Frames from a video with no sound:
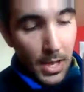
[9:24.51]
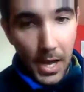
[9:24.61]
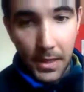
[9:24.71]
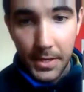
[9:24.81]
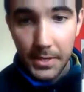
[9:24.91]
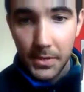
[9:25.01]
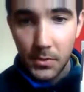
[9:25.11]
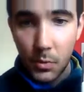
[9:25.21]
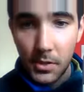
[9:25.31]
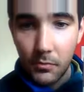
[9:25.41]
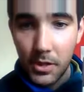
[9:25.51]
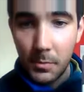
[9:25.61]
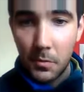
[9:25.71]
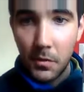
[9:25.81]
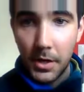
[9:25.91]
And these are what really
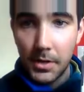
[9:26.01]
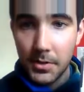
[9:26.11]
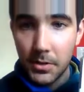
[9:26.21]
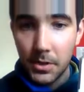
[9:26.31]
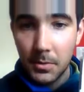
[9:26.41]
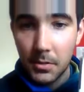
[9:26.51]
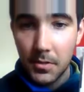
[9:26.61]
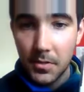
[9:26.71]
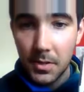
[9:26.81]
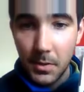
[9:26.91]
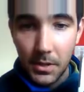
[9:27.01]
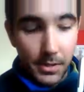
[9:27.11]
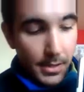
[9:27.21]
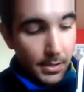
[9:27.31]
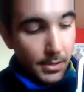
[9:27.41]
provide a certain amount of
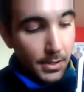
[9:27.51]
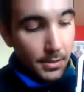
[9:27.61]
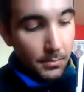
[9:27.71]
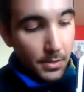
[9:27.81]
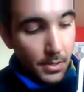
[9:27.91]
stability in the knee.